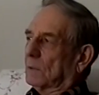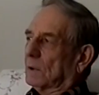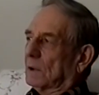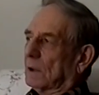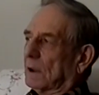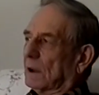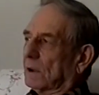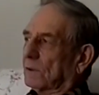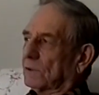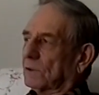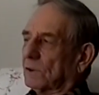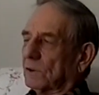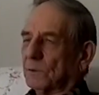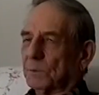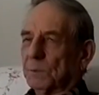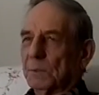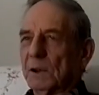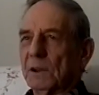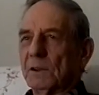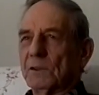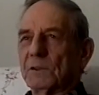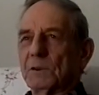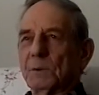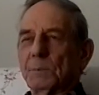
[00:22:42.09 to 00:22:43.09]
extra
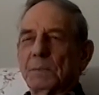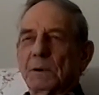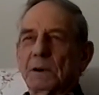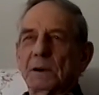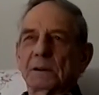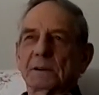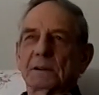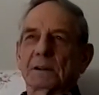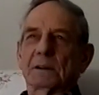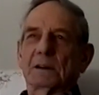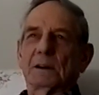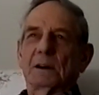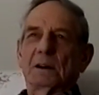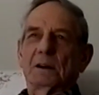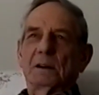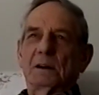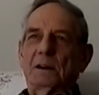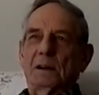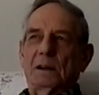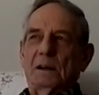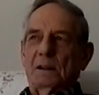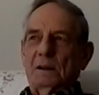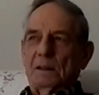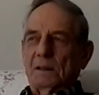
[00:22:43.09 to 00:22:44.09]
space to park a car. A
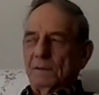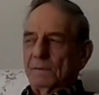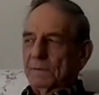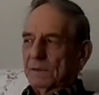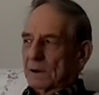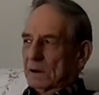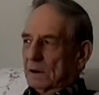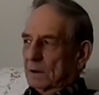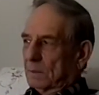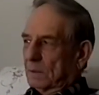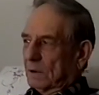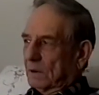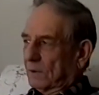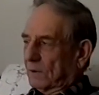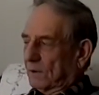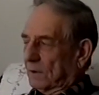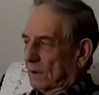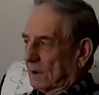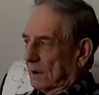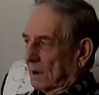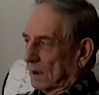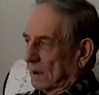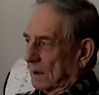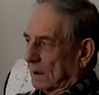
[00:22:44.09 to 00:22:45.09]
lot of the farmers
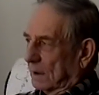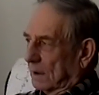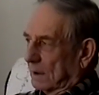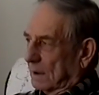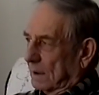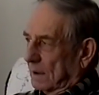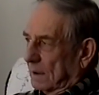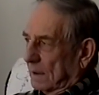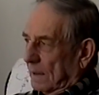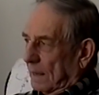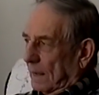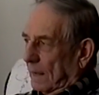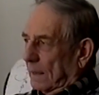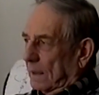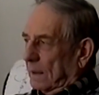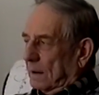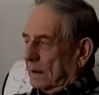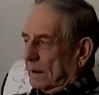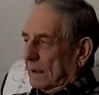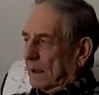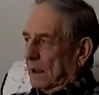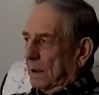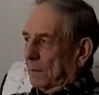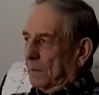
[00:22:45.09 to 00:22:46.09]

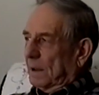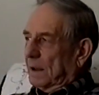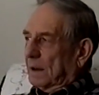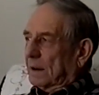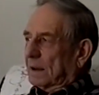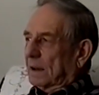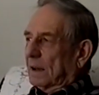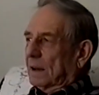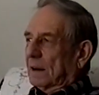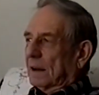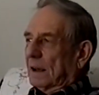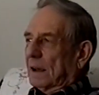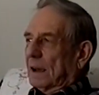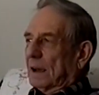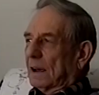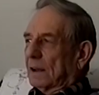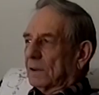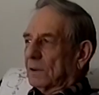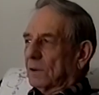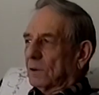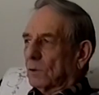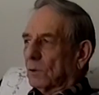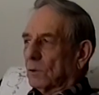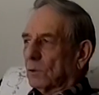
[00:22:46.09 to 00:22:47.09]
came in, kind of had
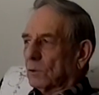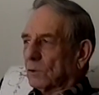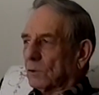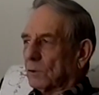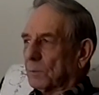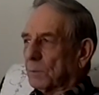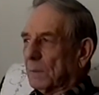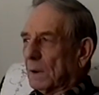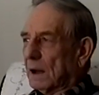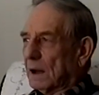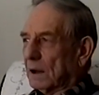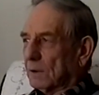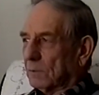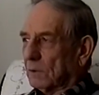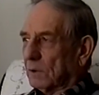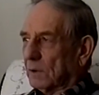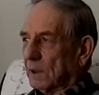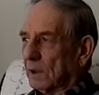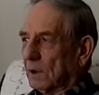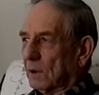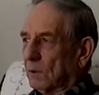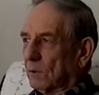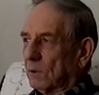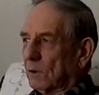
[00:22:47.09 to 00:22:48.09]
their own spot where
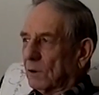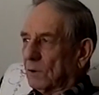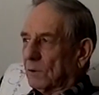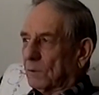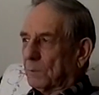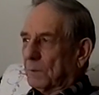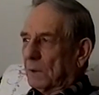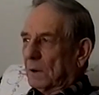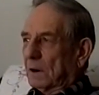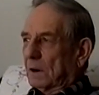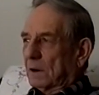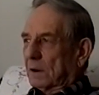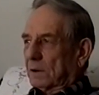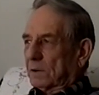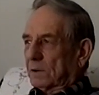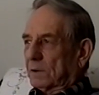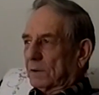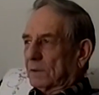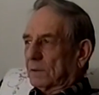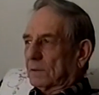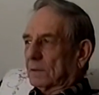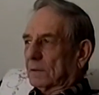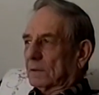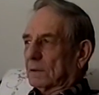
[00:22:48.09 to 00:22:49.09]
they always parked.
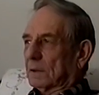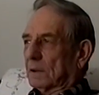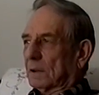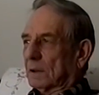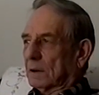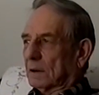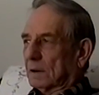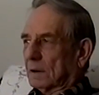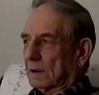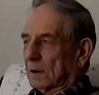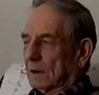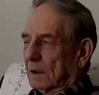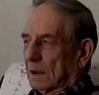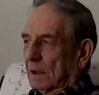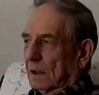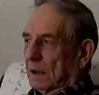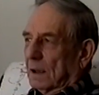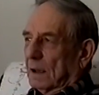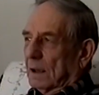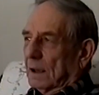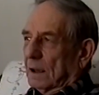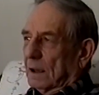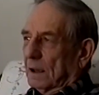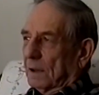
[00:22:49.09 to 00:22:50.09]
And
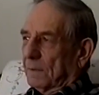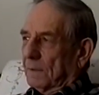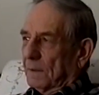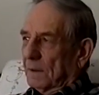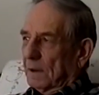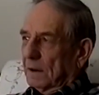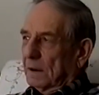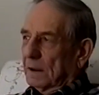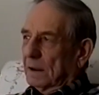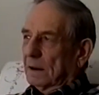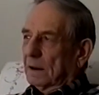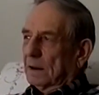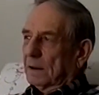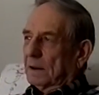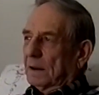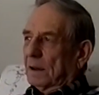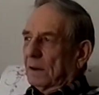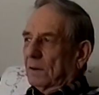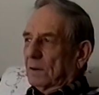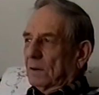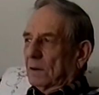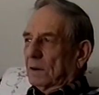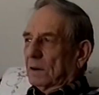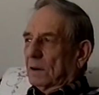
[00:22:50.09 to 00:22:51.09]
if they'd get in
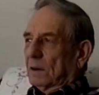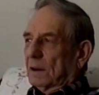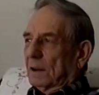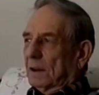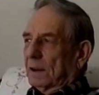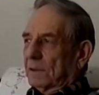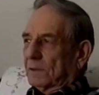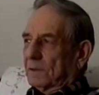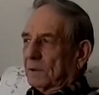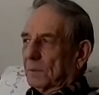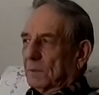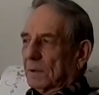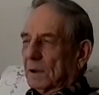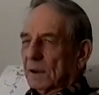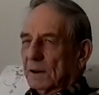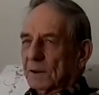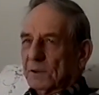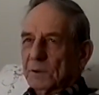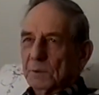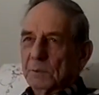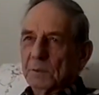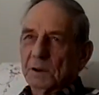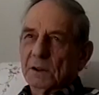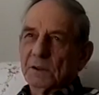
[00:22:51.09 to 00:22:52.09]
town a little late some night and
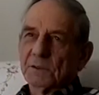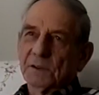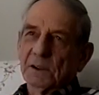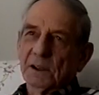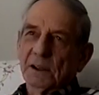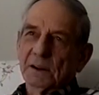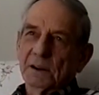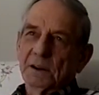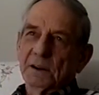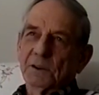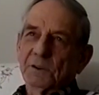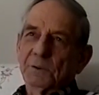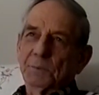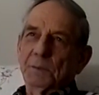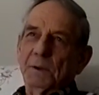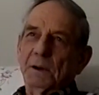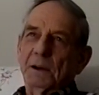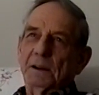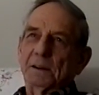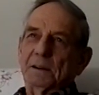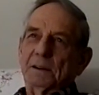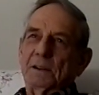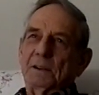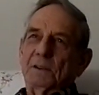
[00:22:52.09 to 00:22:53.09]
somebody else had their
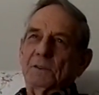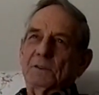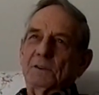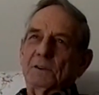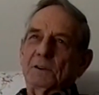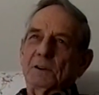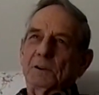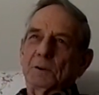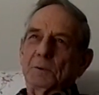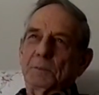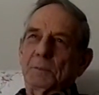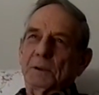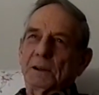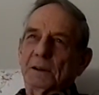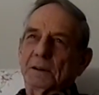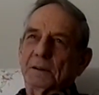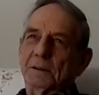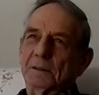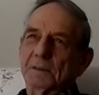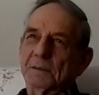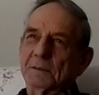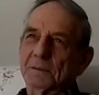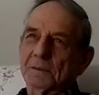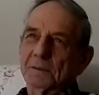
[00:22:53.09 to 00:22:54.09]
spot, they was a little bit
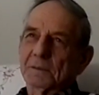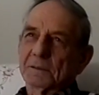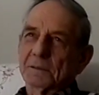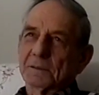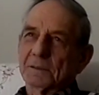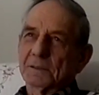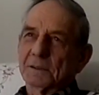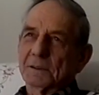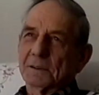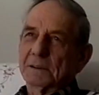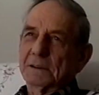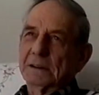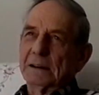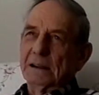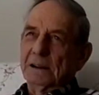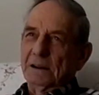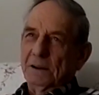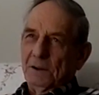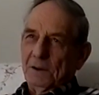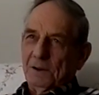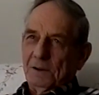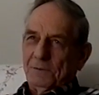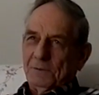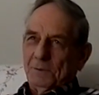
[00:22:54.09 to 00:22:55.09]
teed
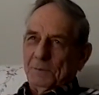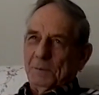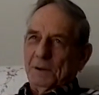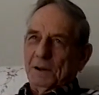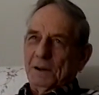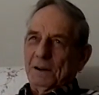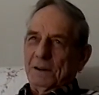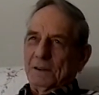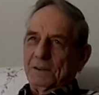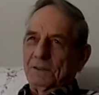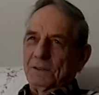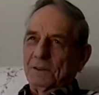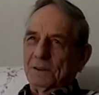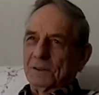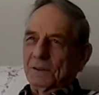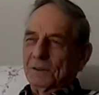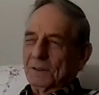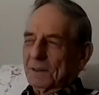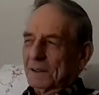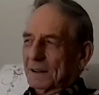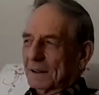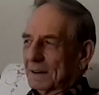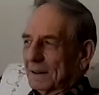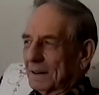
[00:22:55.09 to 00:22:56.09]
off about it, you know.
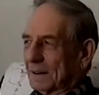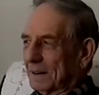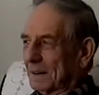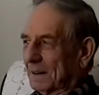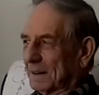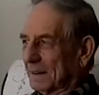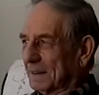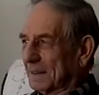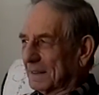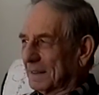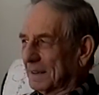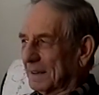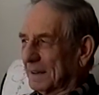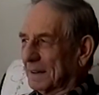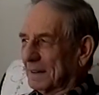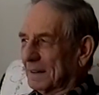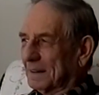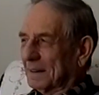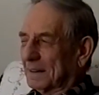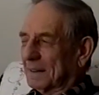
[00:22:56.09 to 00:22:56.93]
They didn't like that.